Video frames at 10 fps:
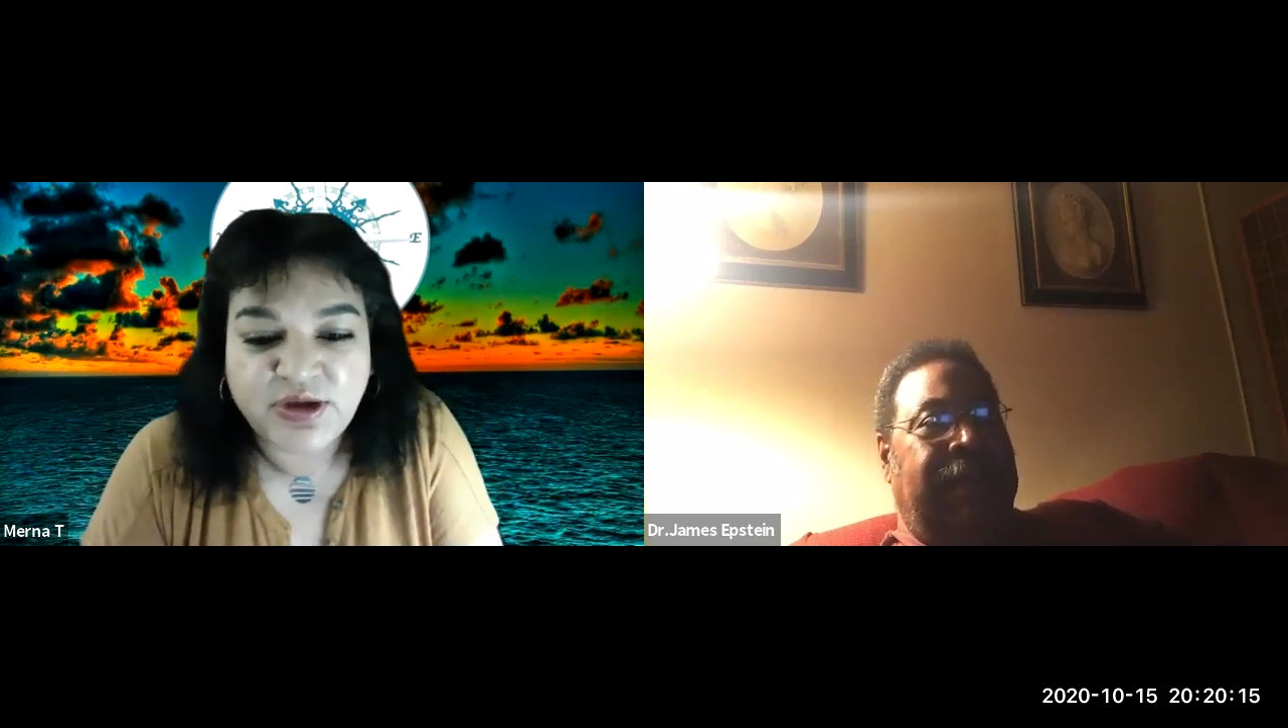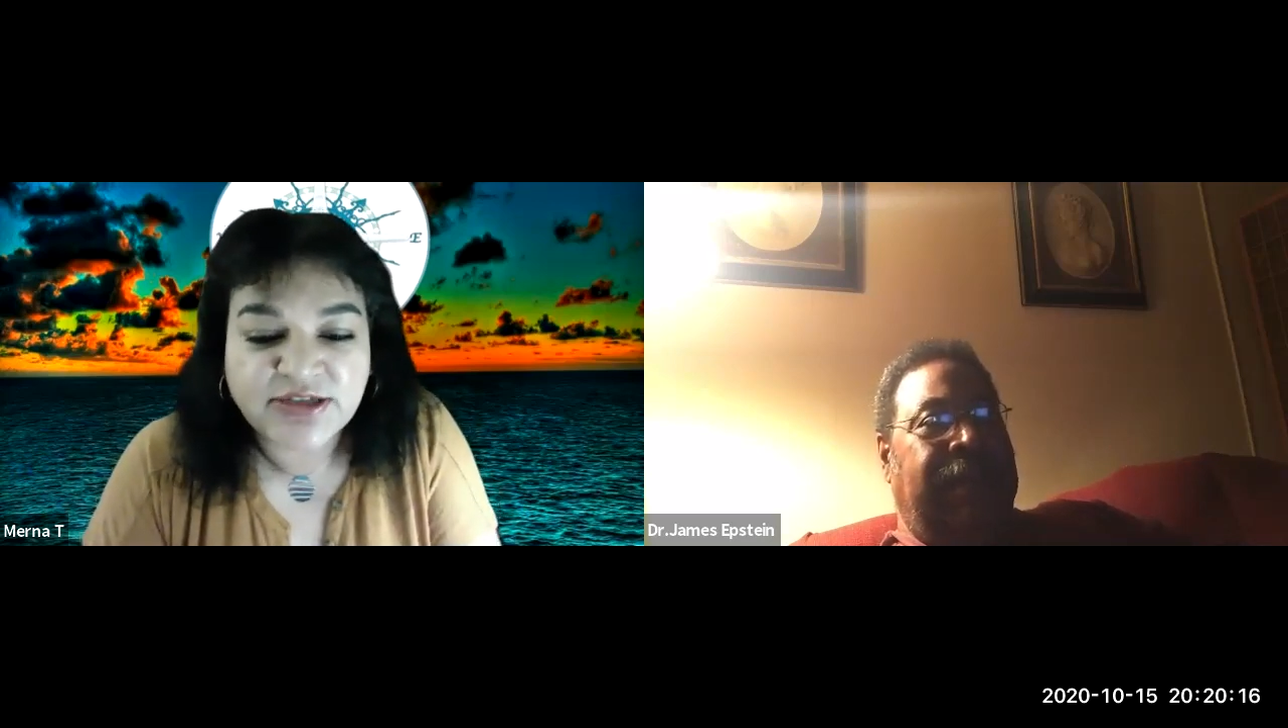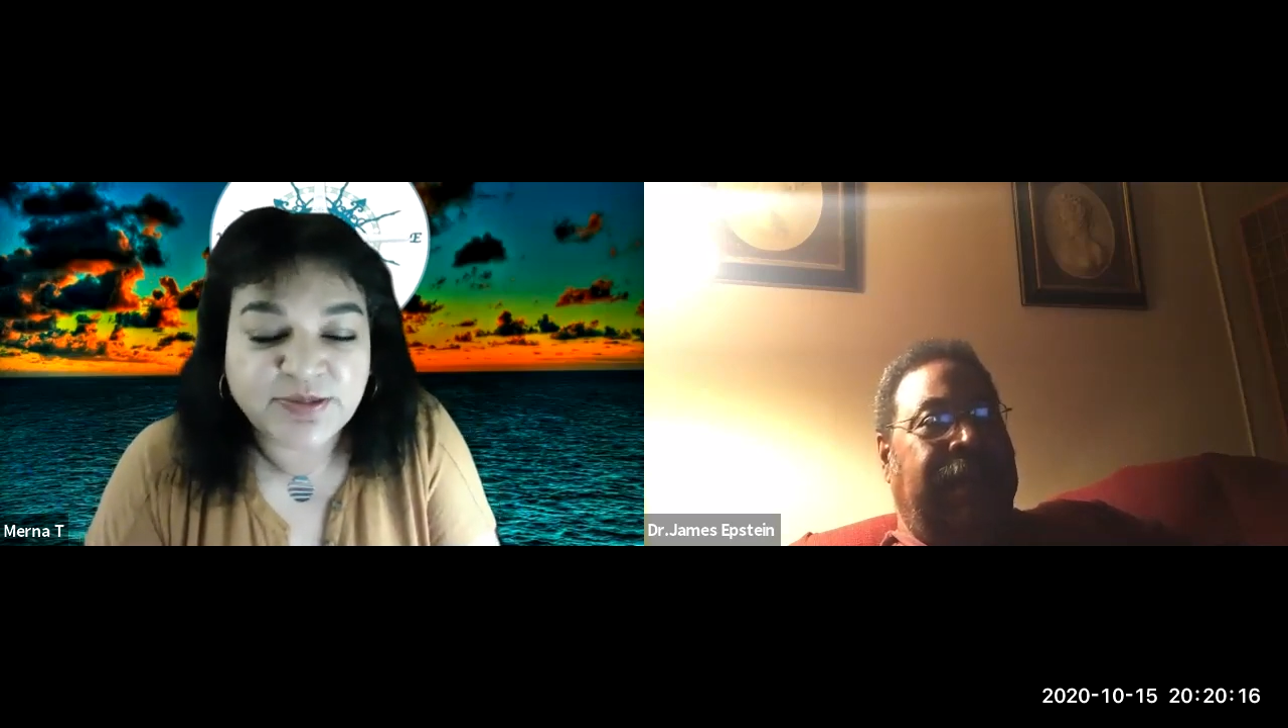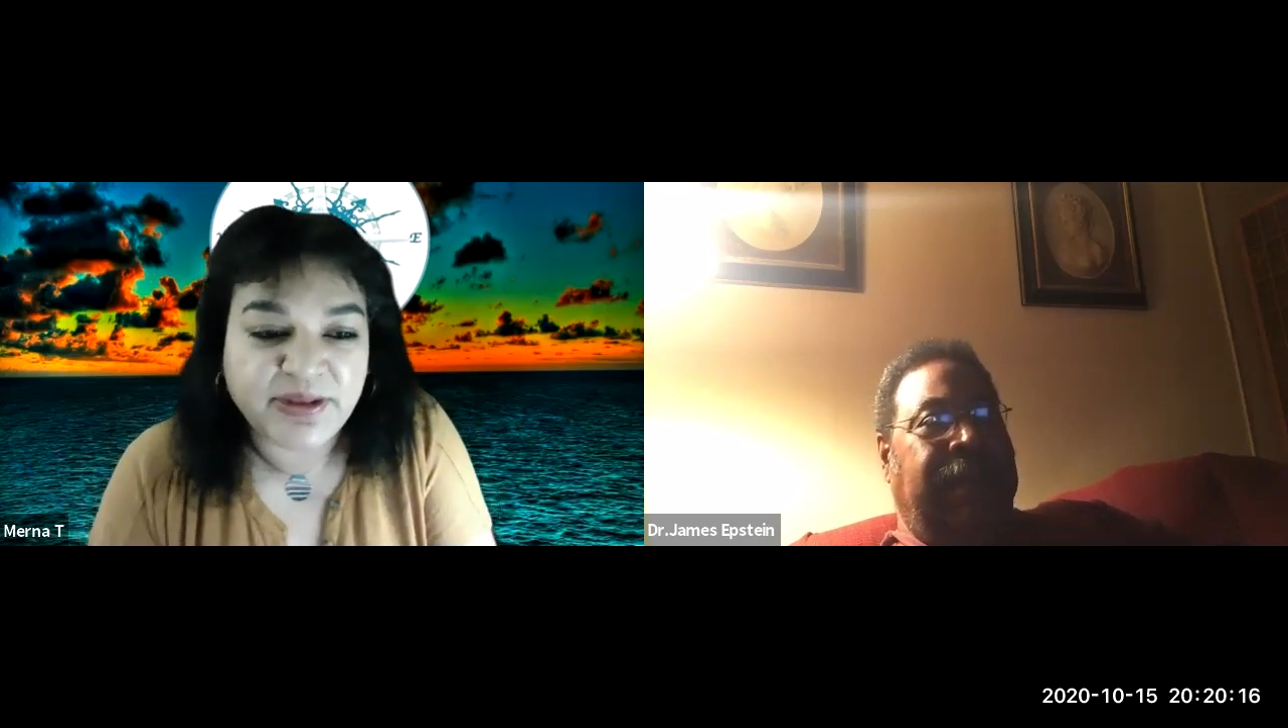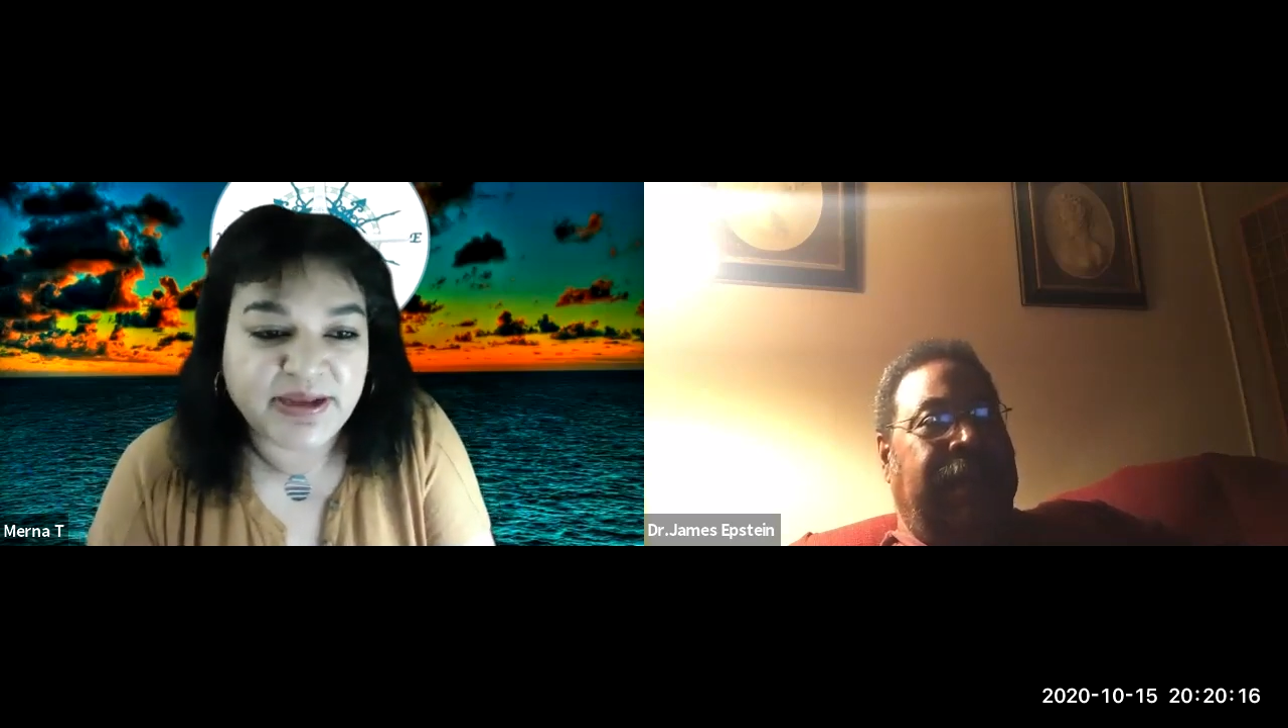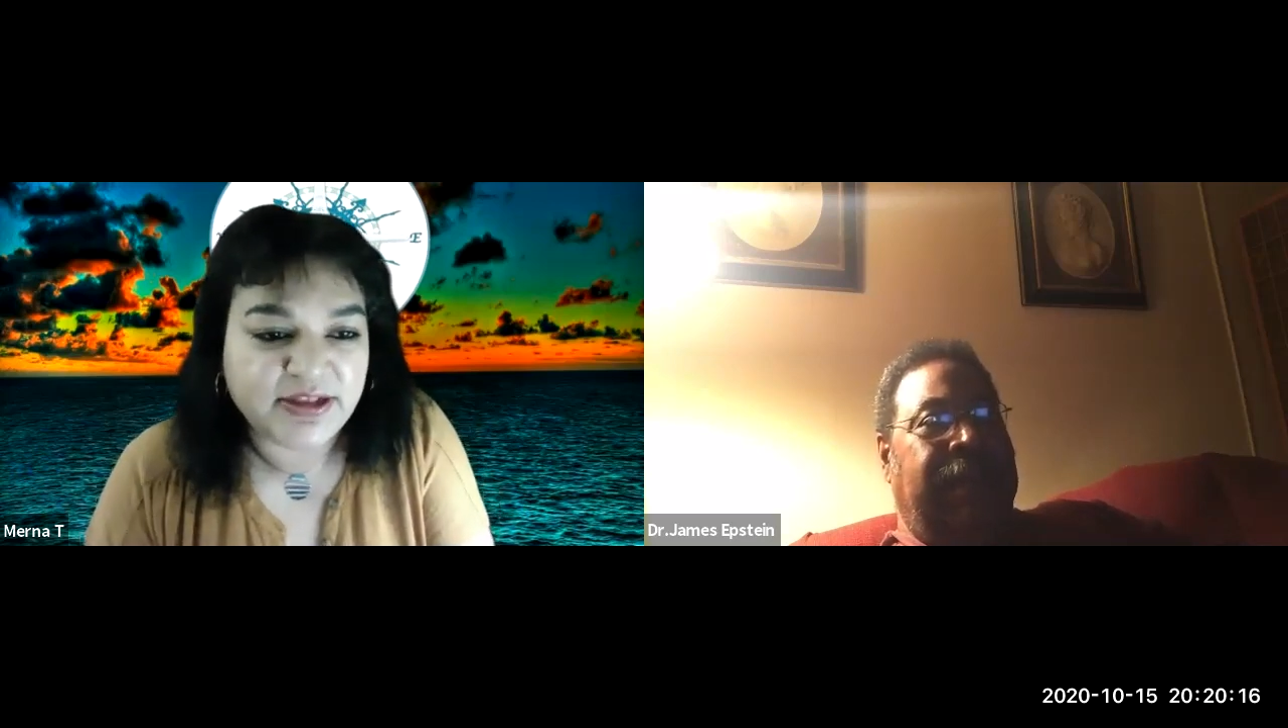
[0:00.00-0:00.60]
explain